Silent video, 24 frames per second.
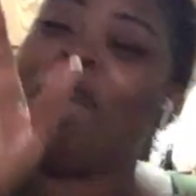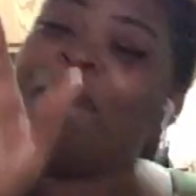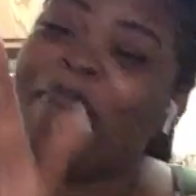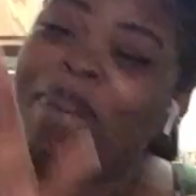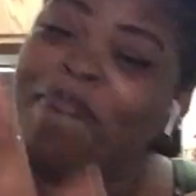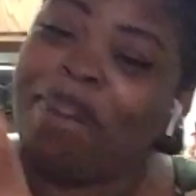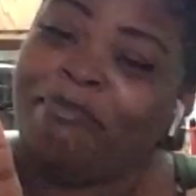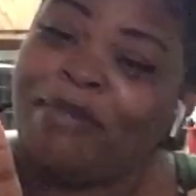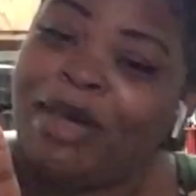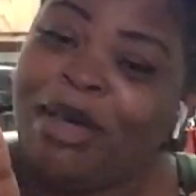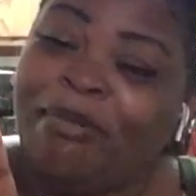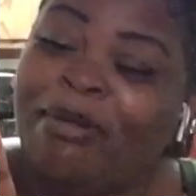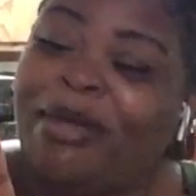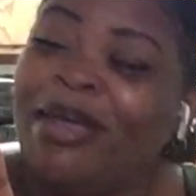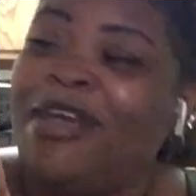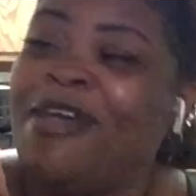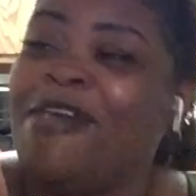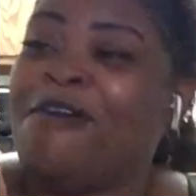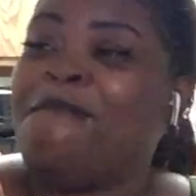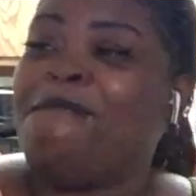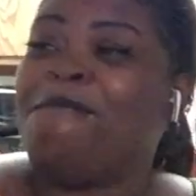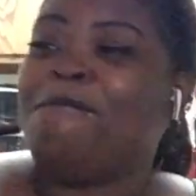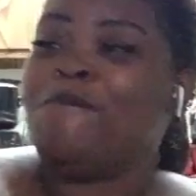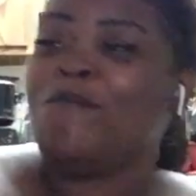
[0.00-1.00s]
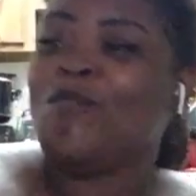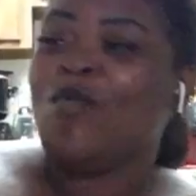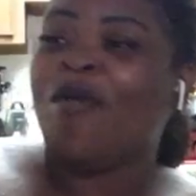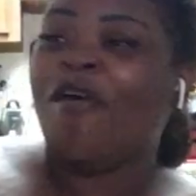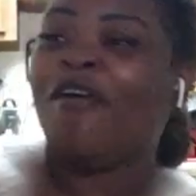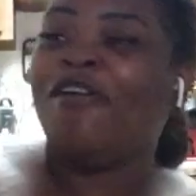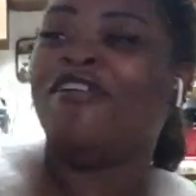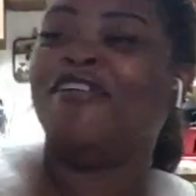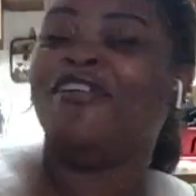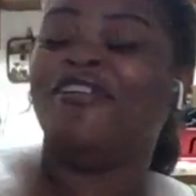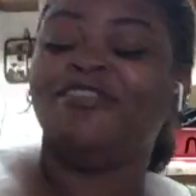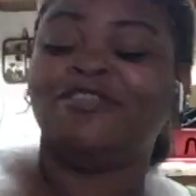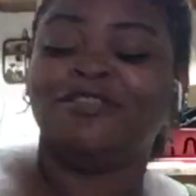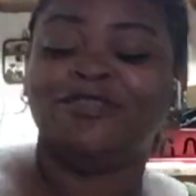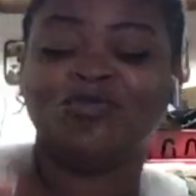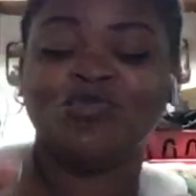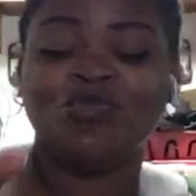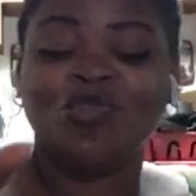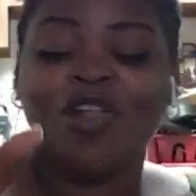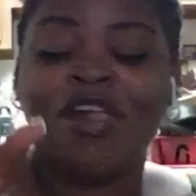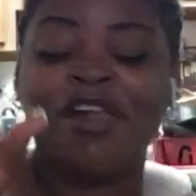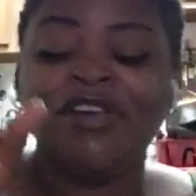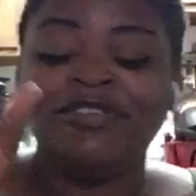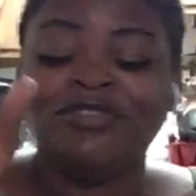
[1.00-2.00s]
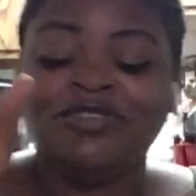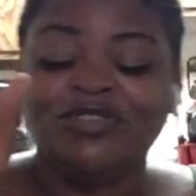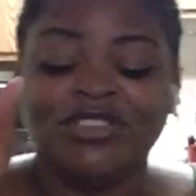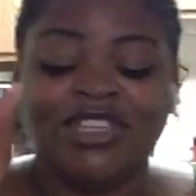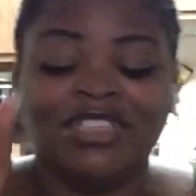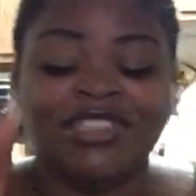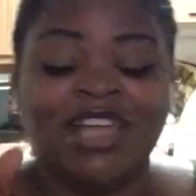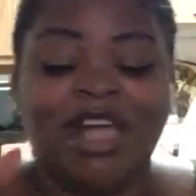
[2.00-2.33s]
My bad. That's